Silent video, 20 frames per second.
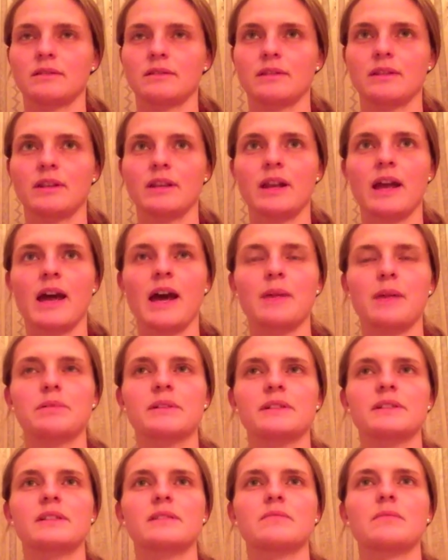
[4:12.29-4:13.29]
that
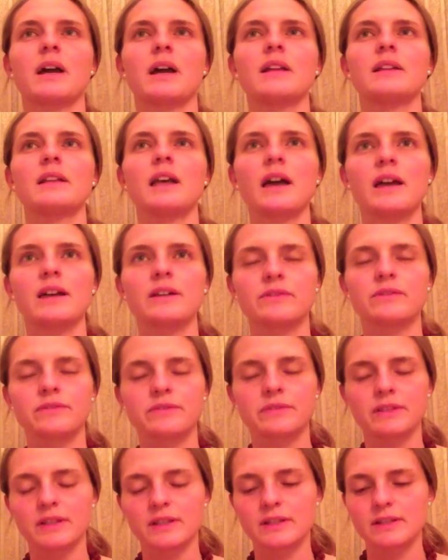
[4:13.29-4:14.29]
happens in my
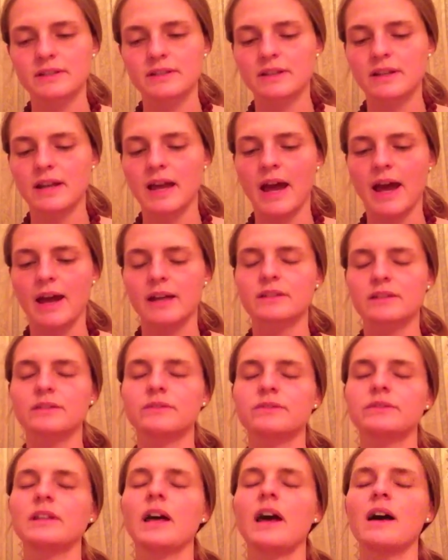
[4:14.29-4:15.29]
life is an act
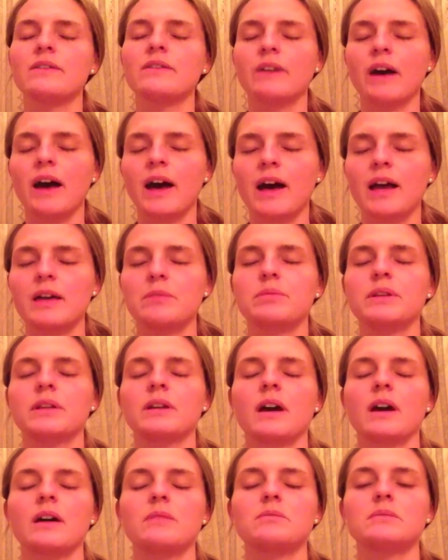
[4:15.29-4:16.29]
of love. I
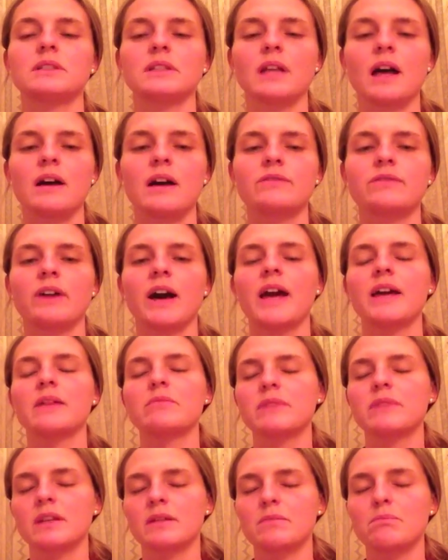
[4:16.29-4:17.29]
become love. I
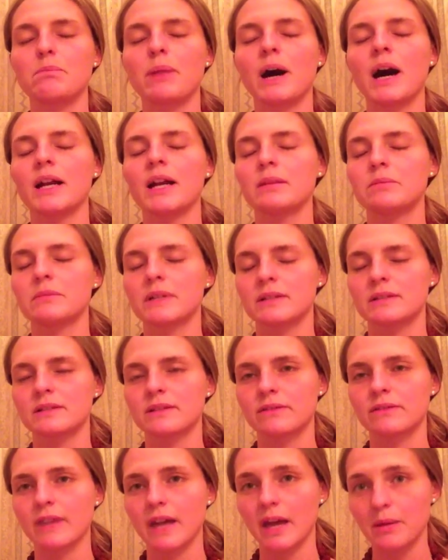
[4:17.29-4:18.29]
am the
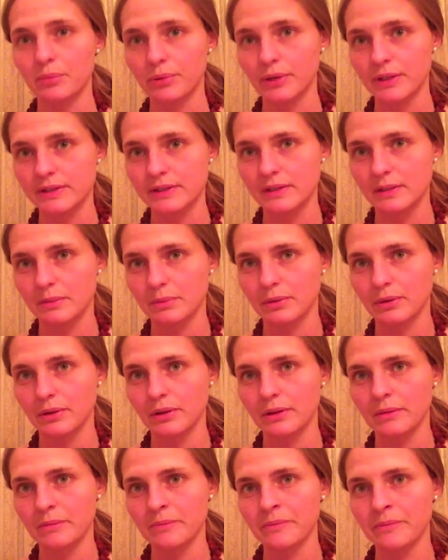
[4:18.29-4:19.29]
embodiment of that
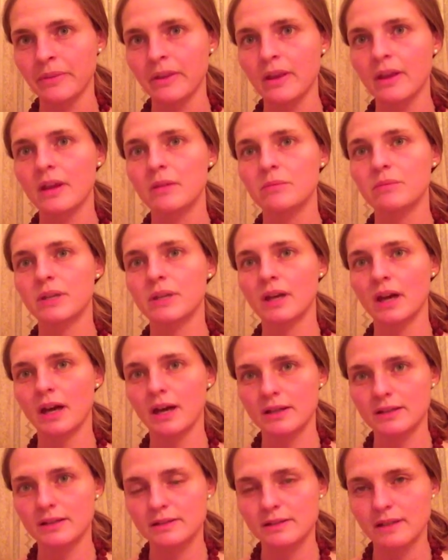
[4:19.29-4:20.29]
principle
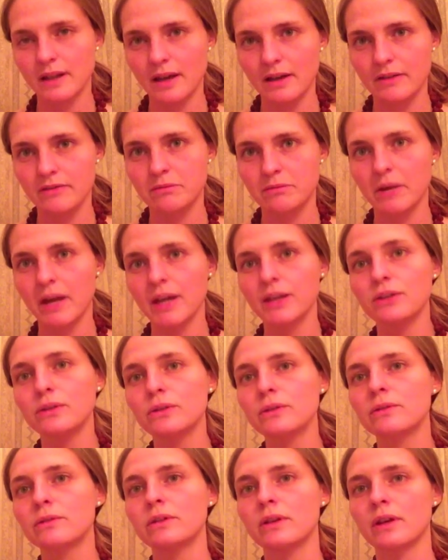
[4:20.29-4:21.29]
because of my
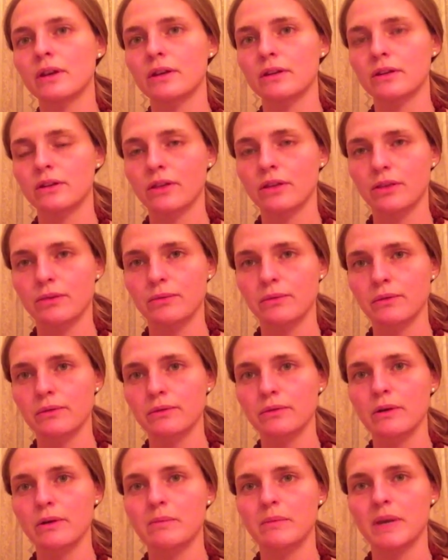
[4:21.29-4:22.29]
union
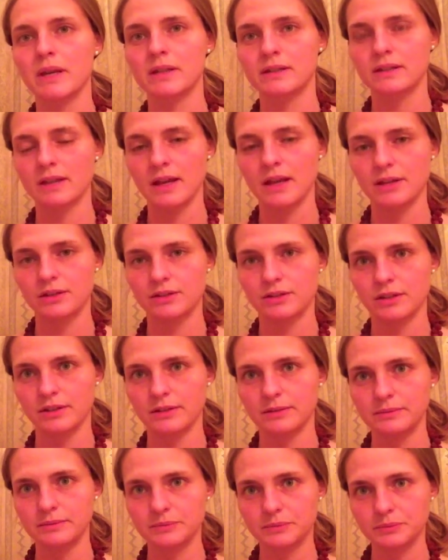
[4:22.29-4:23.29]
through
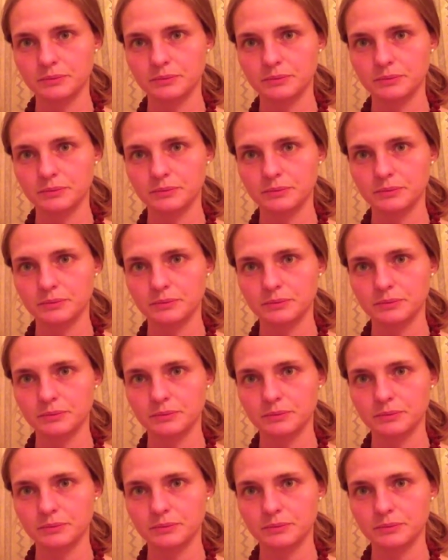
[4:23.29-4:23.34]
meditation.